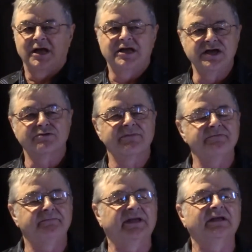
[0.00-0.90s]

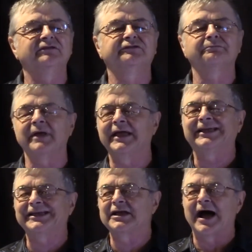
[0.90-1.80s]
human beings
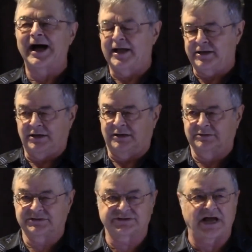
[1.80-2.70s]
making
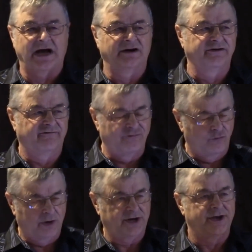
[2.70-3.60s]
idols out of
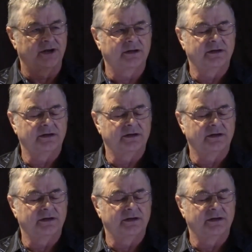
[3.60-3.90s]
wood.